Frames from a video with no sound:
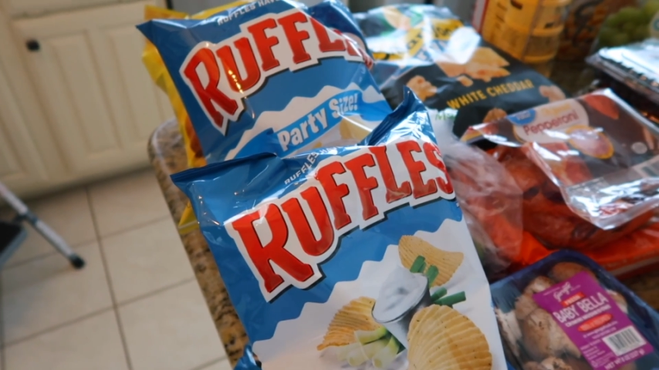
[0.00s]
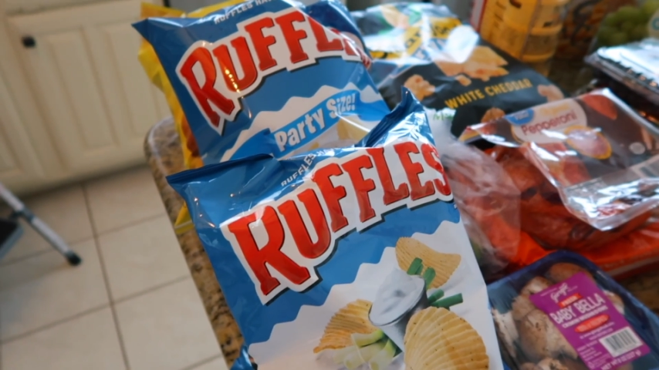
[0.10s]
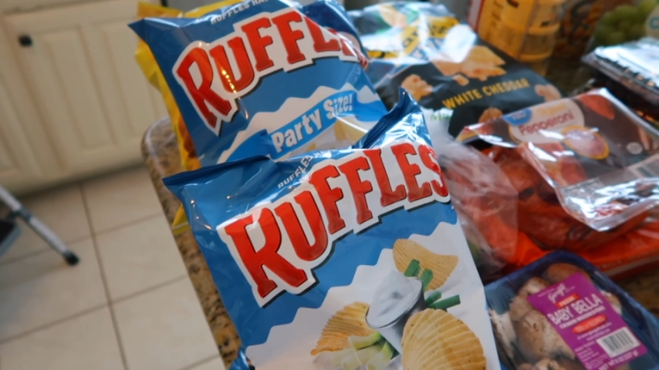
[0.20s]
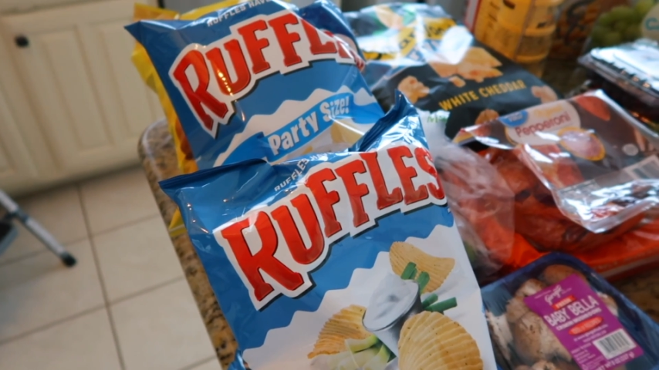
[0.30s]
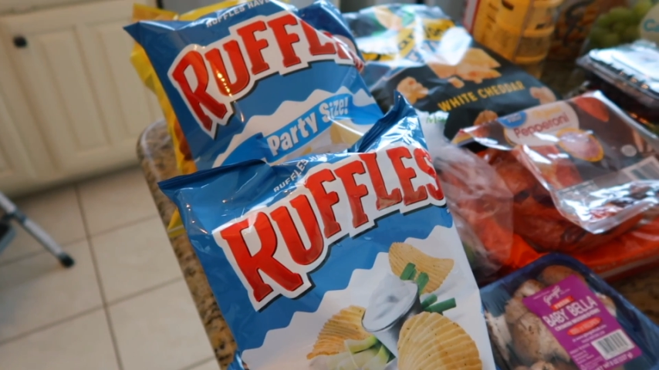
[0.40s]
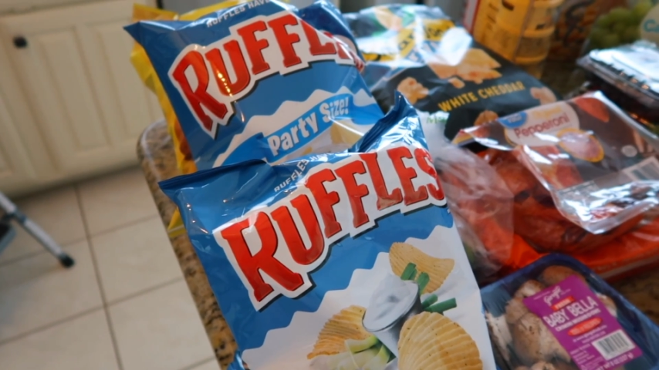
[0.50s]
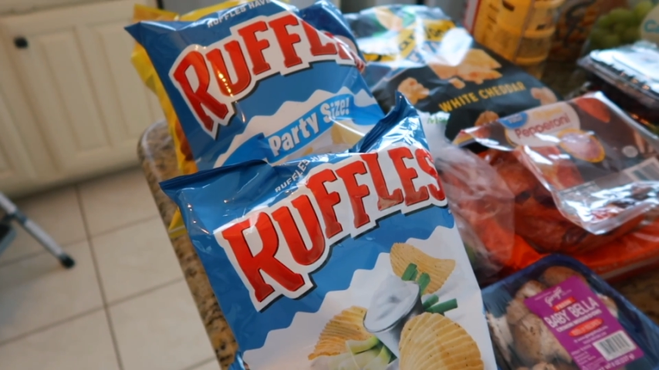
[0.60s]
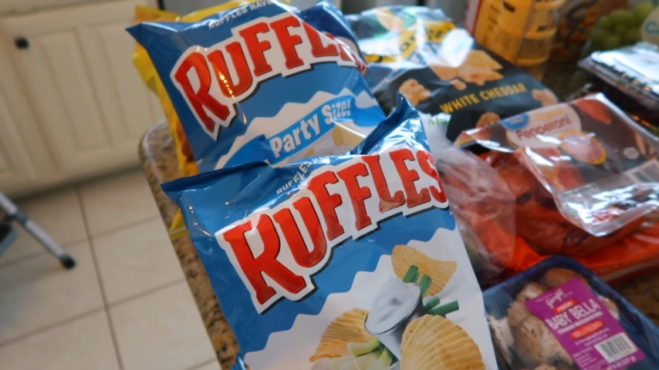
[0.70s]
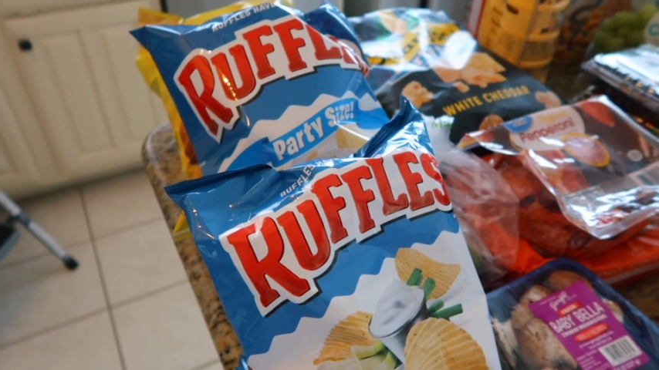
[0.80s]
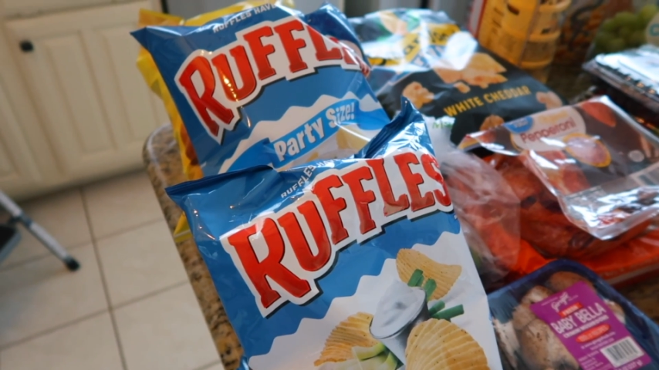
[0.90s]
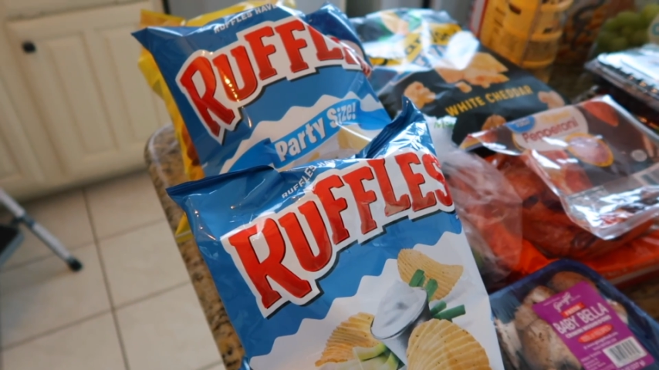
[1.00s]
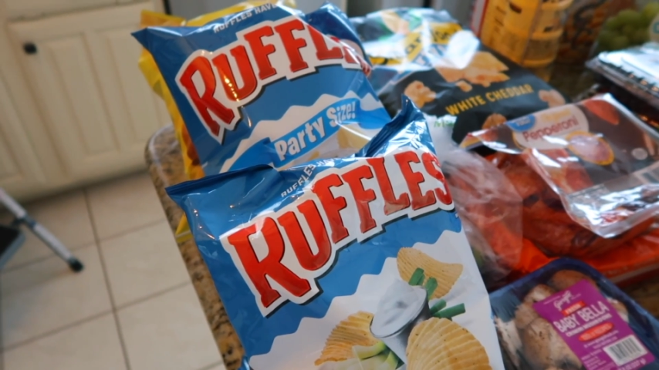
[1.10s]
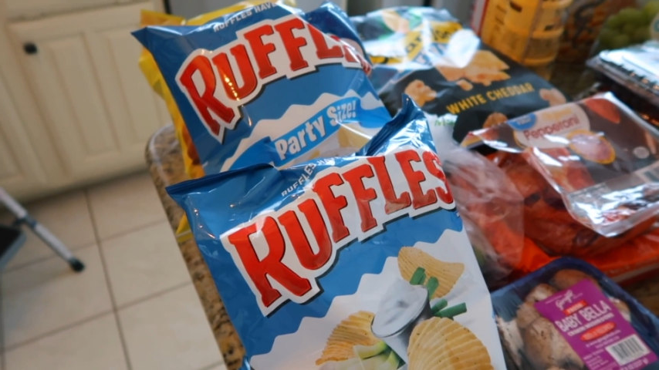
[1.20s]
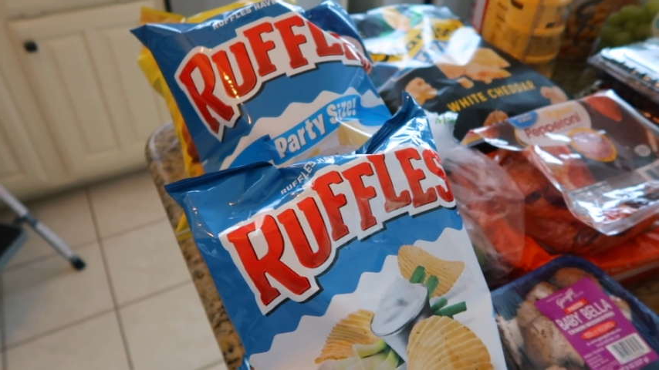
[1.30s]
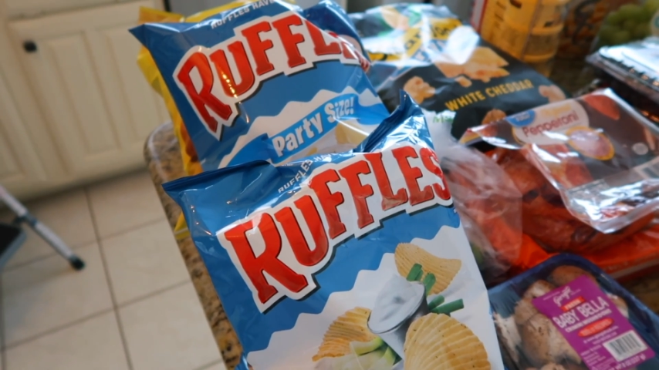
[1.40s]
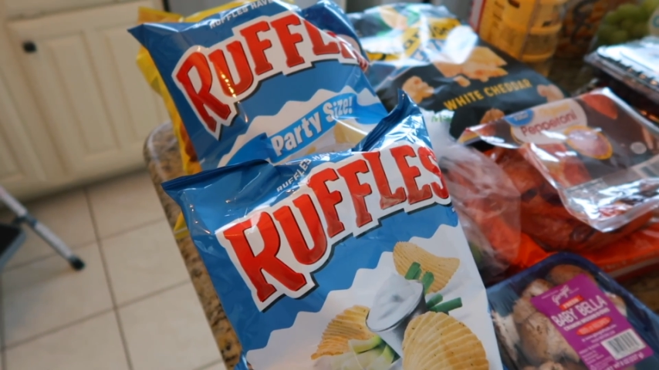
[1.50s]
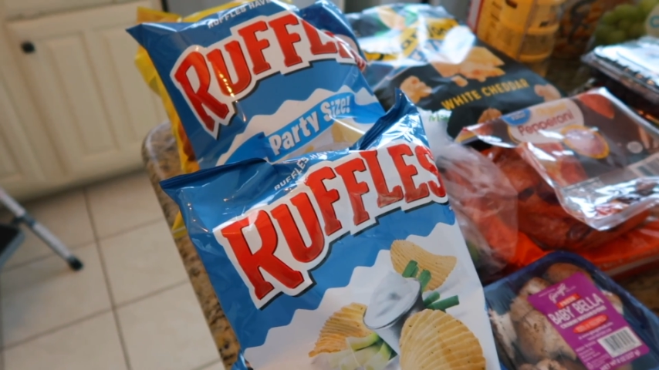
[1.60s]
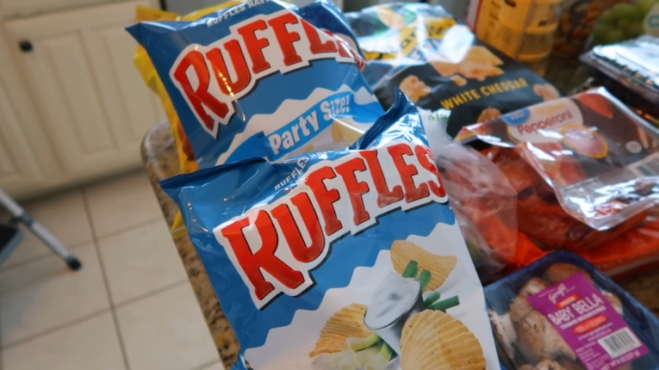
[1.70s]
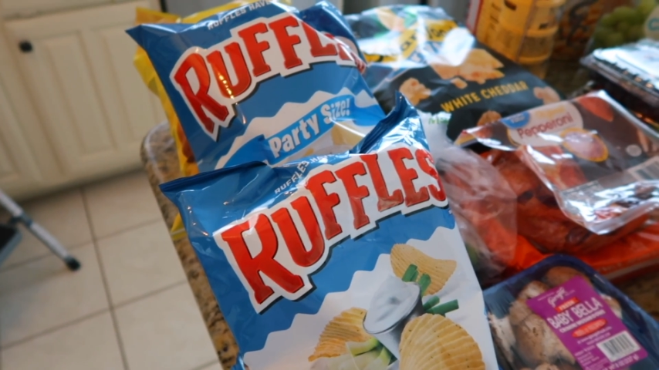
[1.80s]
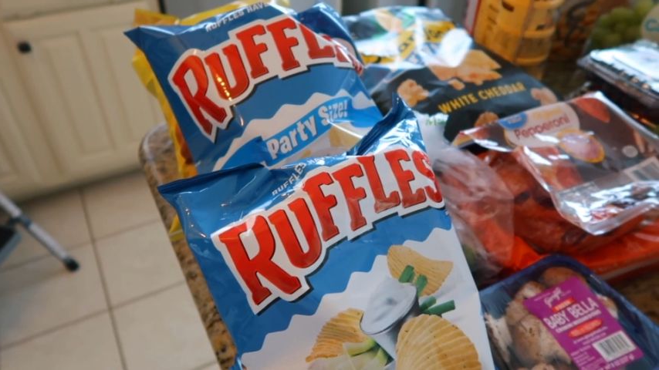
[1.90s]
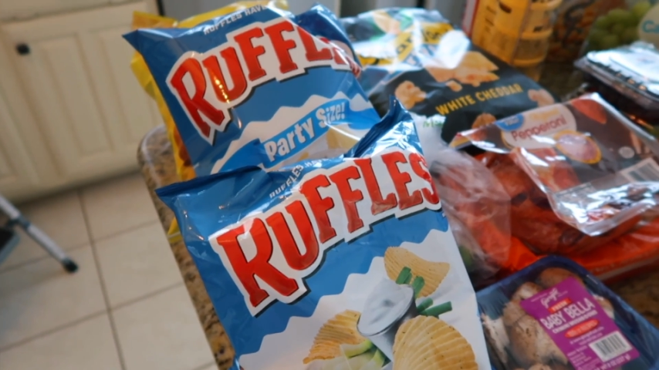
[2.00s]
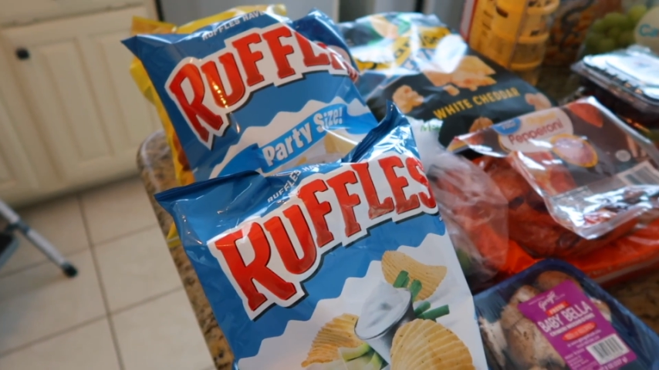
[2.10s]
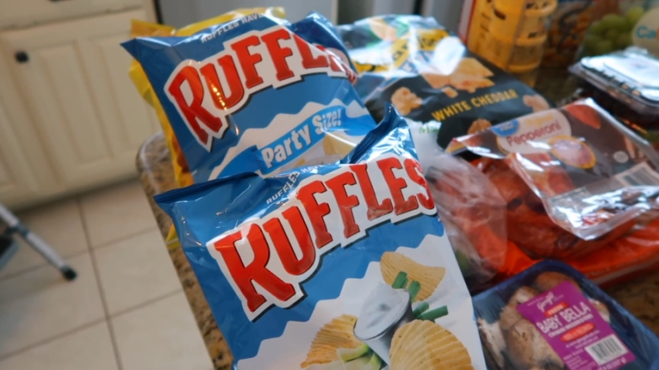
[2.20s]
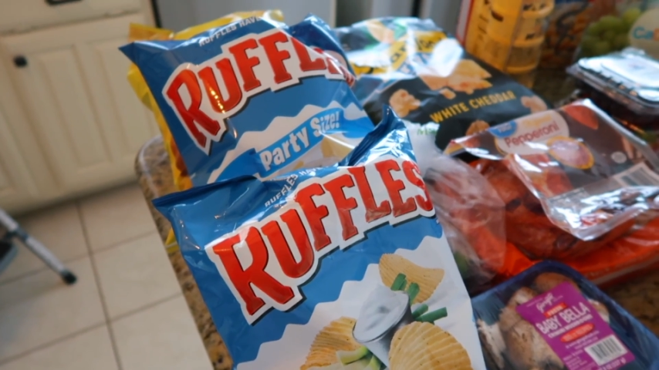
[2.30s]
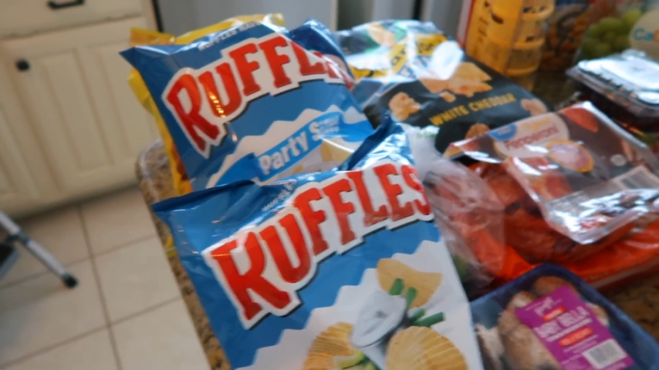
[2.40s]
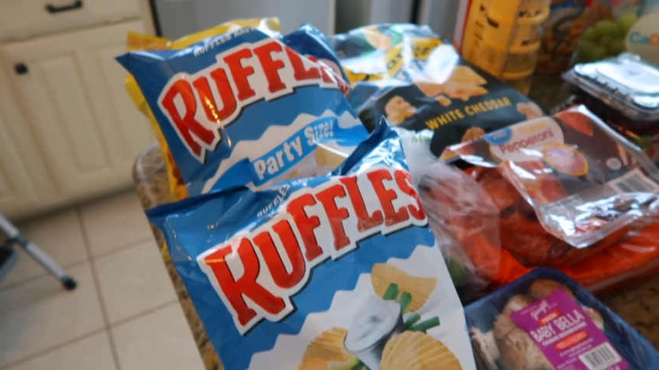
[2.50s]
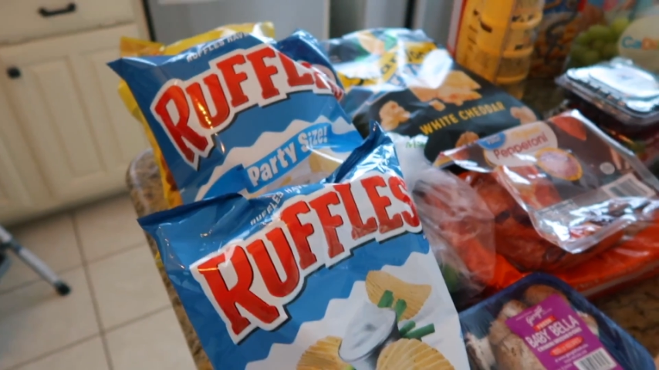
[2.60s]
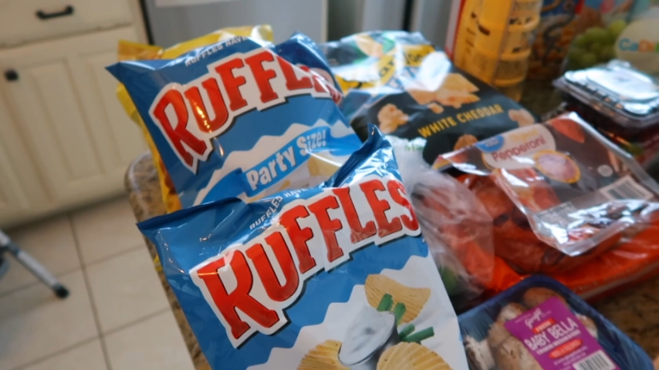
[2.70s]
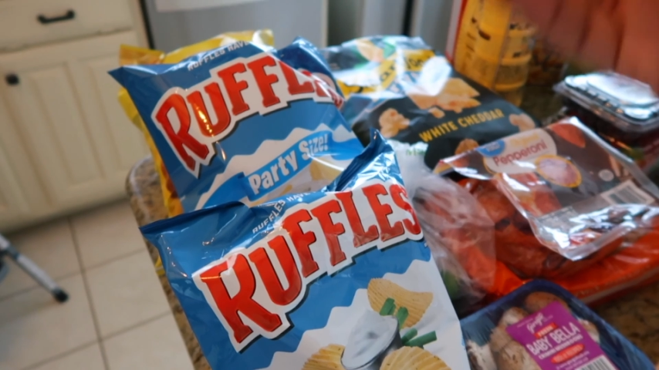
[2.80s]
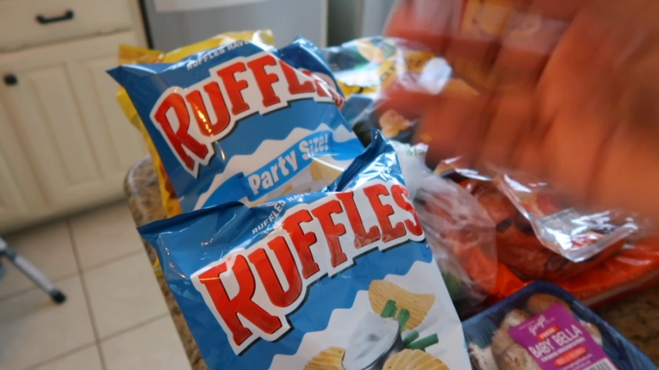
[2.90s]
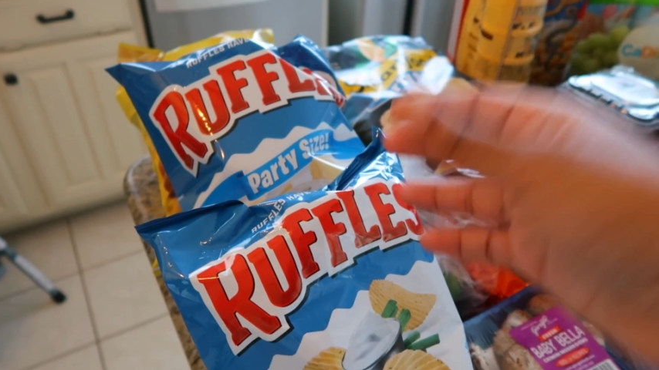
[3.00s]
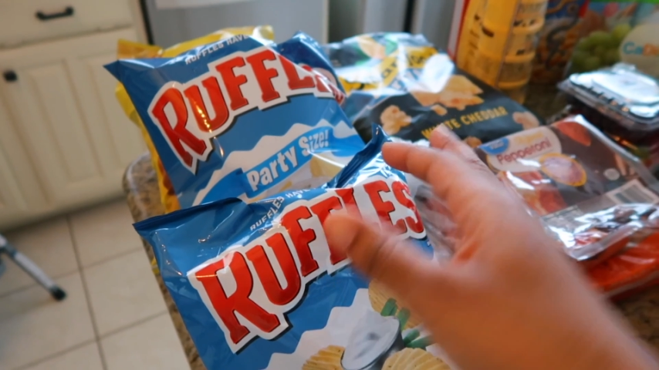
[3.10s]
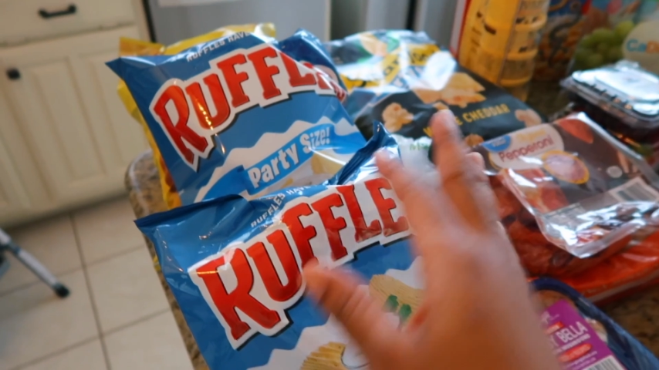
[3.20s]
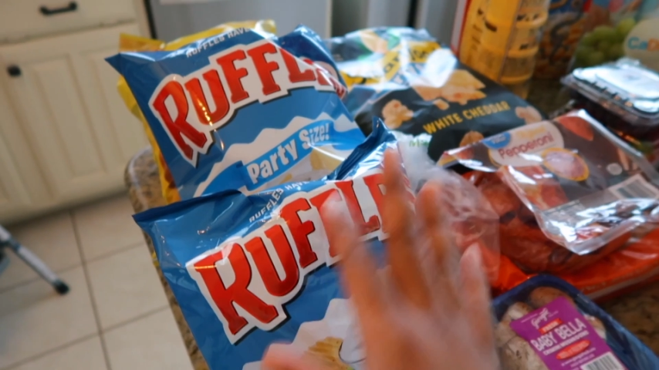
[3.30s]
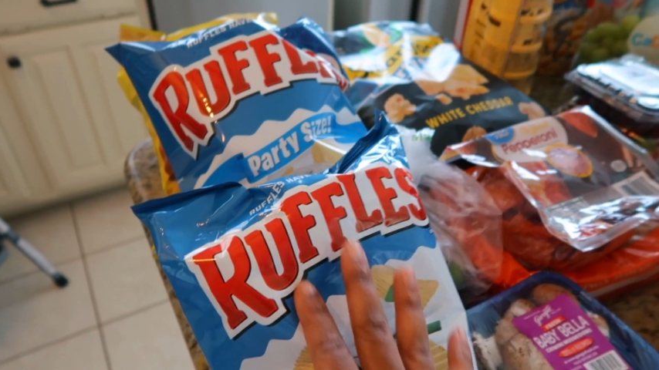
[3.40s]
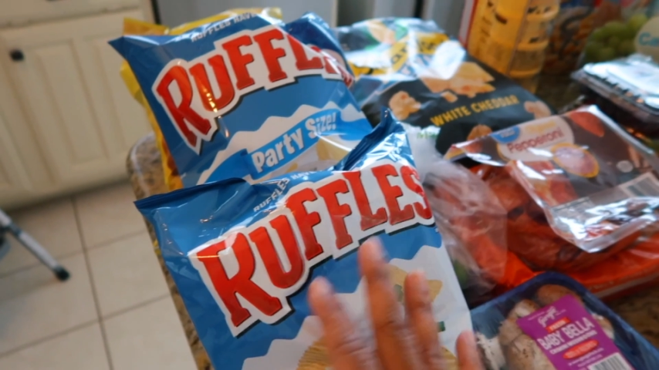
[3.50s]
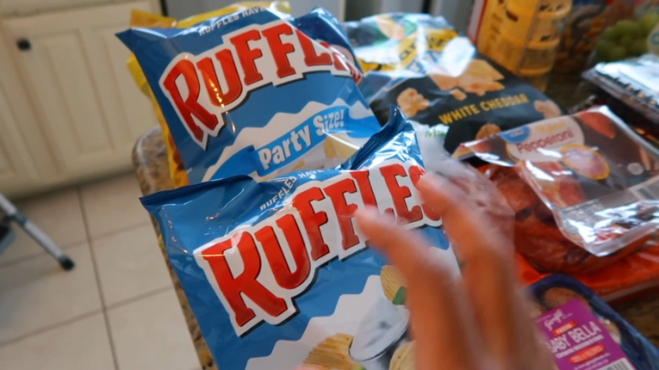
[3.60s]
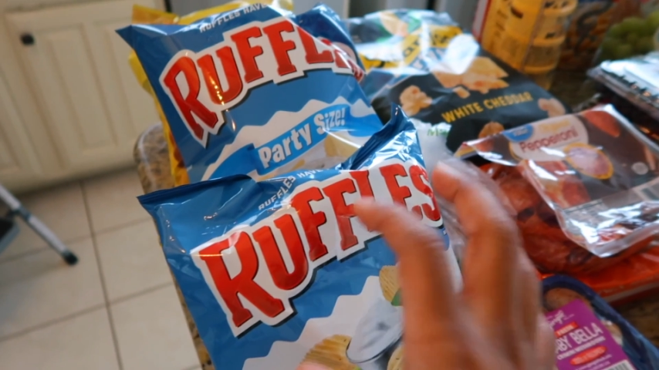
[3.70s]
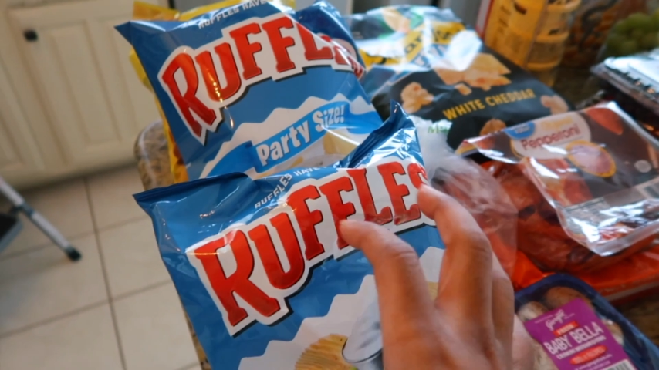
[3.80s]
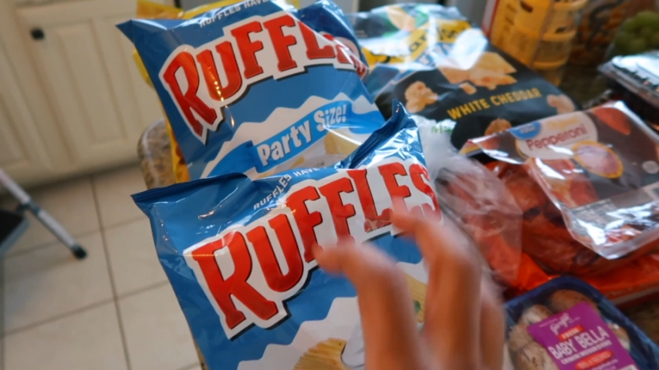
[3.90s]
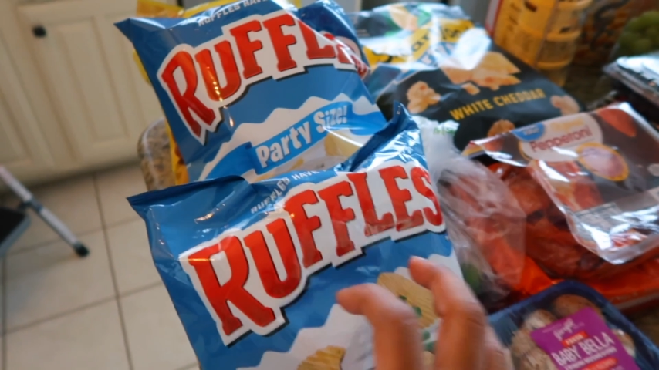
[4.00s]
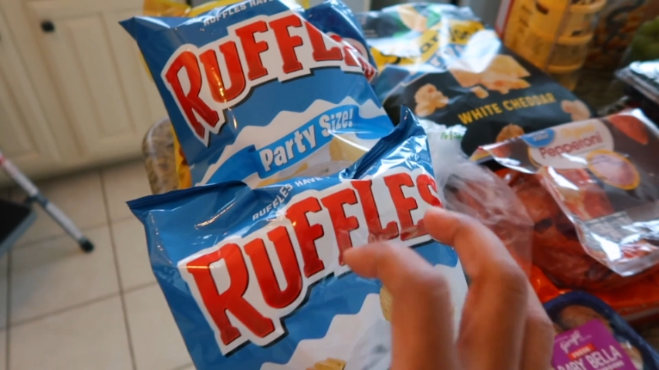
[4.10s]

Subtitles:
No face is visible, so there are no lips to read.